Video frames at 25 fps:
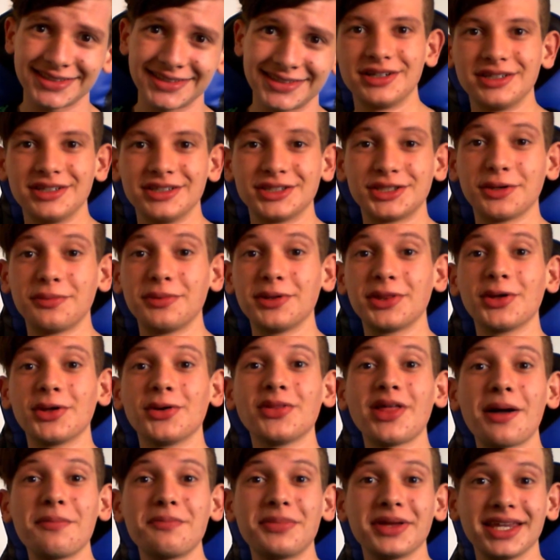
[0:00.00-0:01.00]
So with all
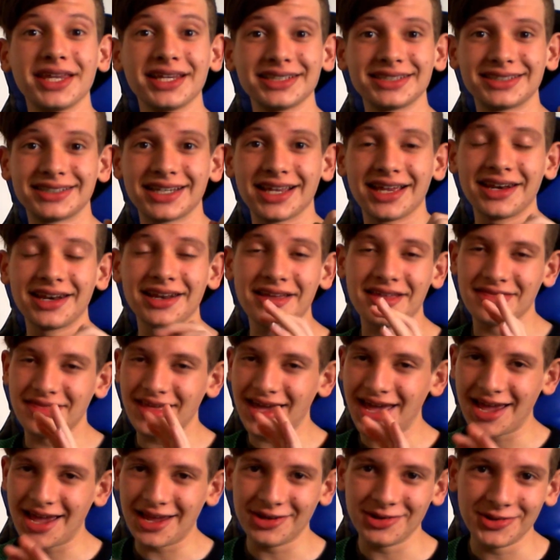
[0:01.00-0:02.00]
that being said,
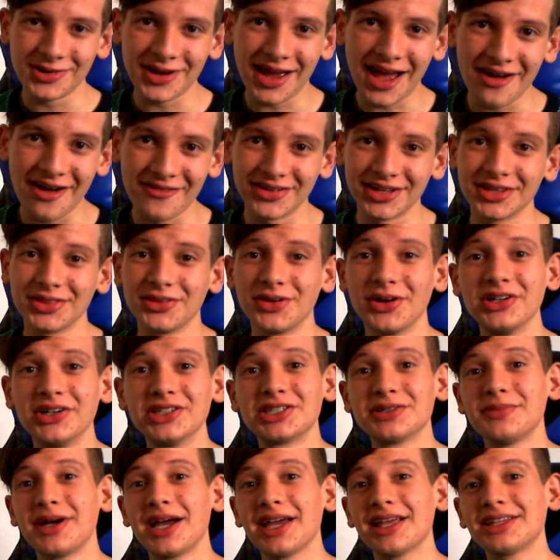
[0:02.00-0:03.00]
there you have it. Those
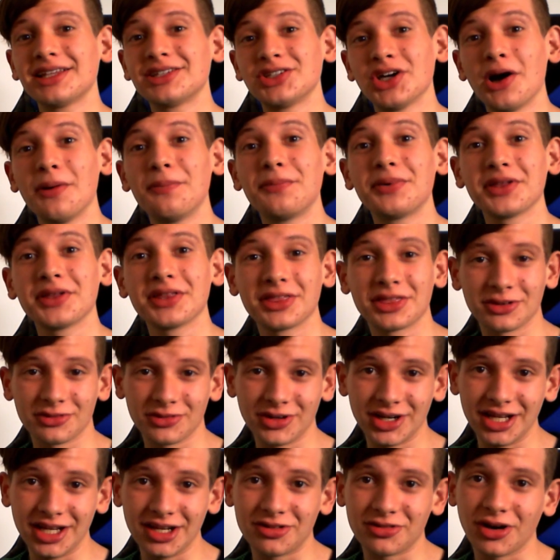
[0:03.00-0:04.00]
are my top
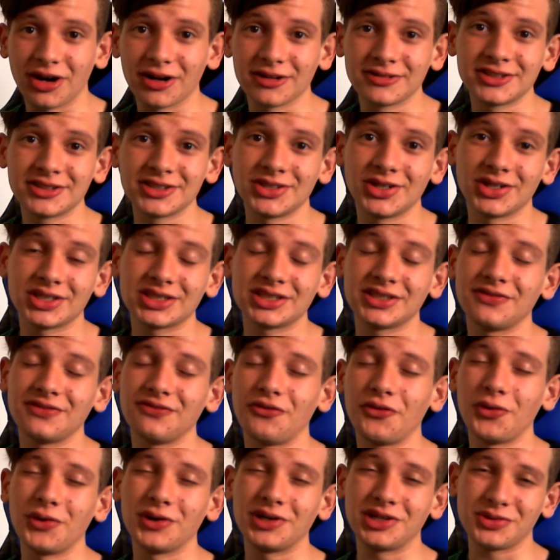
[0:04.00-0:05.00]
3 growth stocks
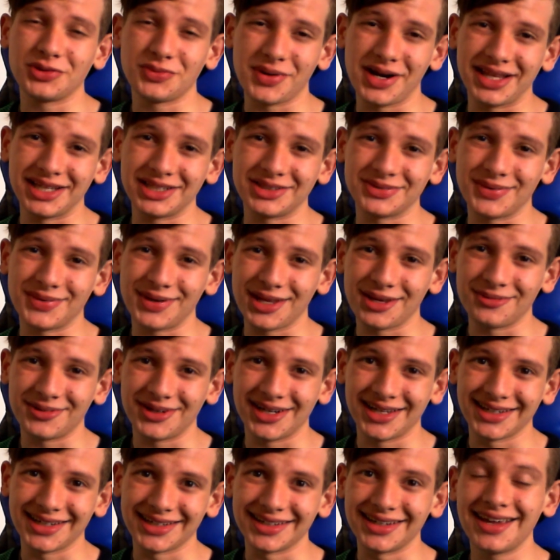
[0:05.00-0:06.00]
for
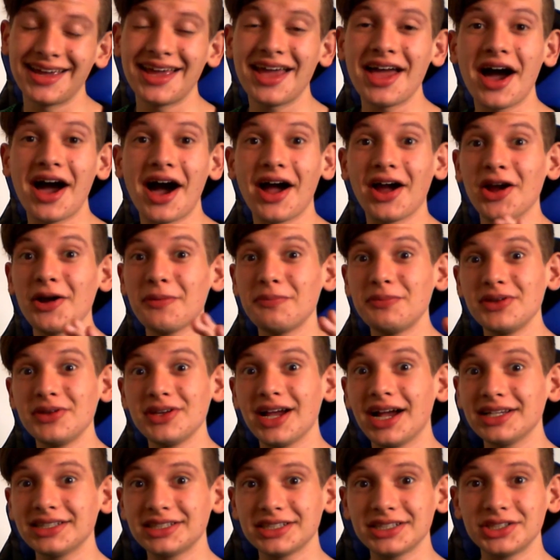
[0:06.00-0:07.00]
2021. I hope you
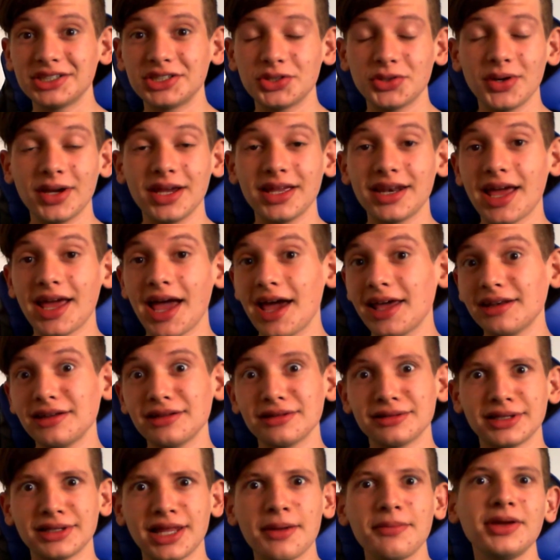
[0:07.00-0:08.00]
guys enjoyed,
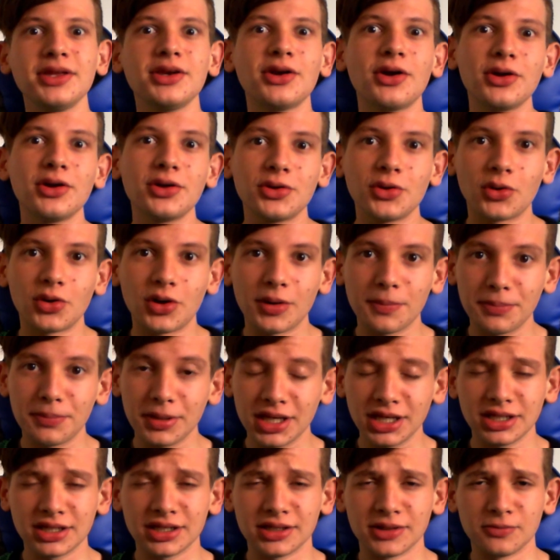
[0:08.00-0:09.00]
and let me know your
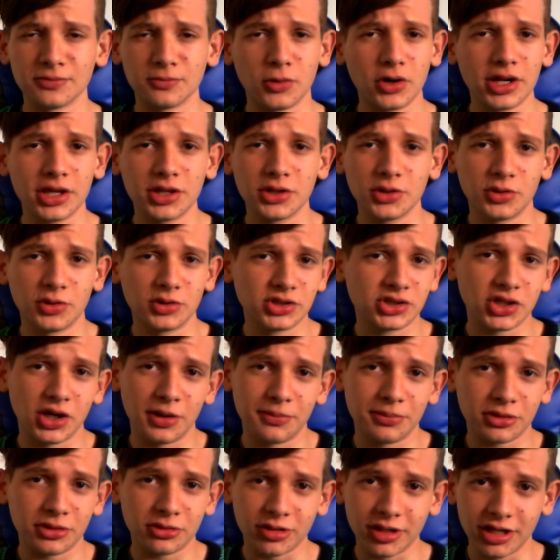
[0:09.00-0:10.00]
opinion. What are your
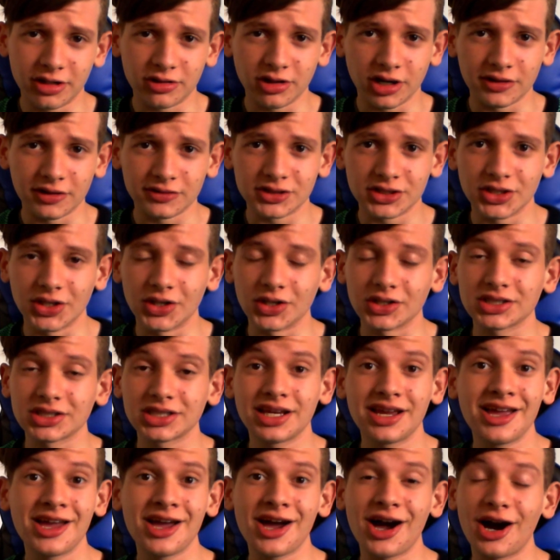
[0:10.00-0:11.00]
top 3 growth stocks?
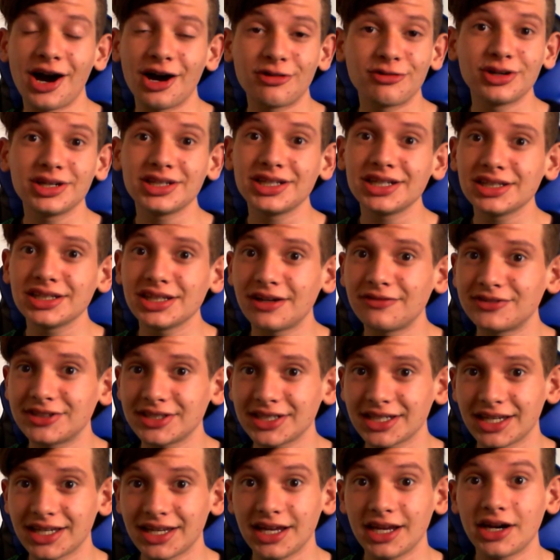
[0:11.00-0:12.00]
I'd really love to
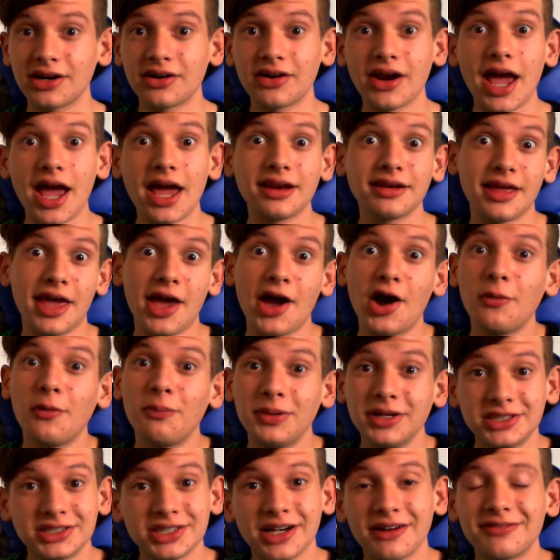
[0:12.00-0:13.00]
hear and help
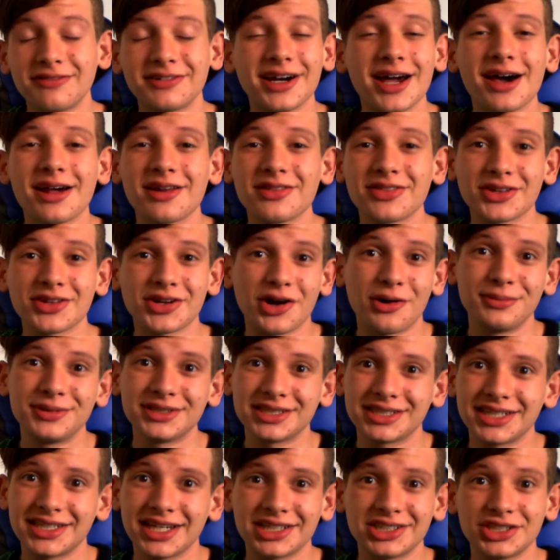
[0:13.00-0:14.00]
each other out in the comment
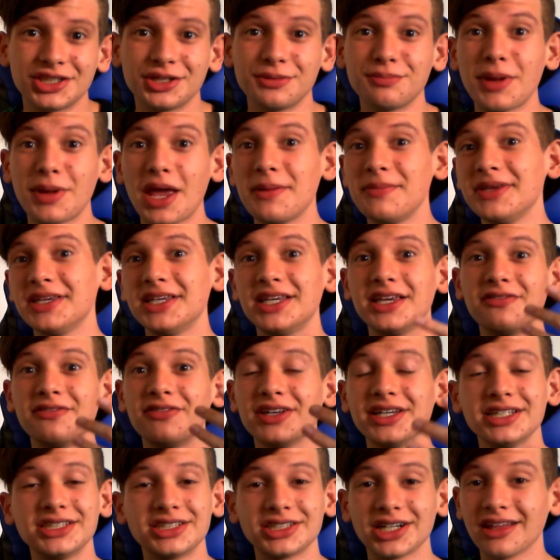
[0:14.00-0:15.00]
section, maybe
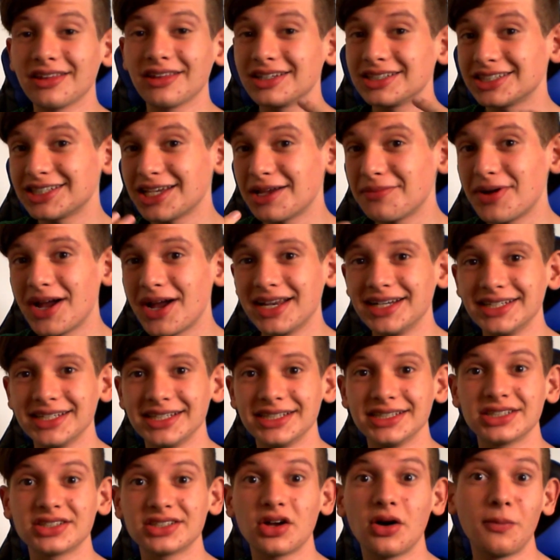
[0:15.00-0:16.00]
giving each other some
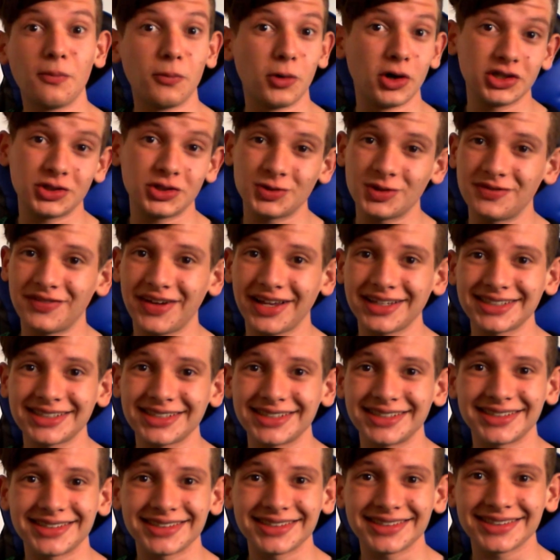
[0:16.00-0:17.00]
ideas on what to invest
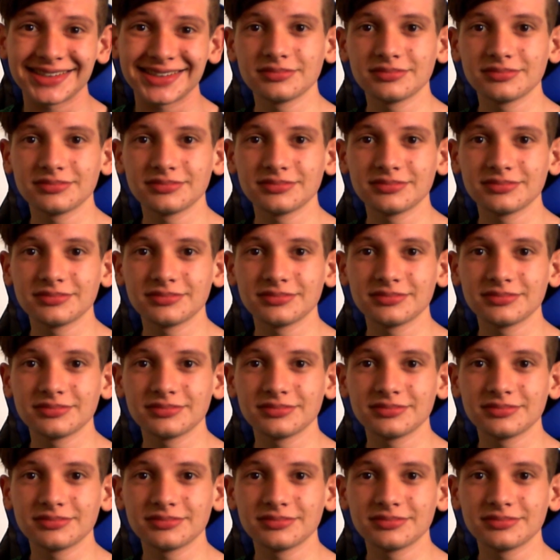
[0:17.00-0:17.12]
in.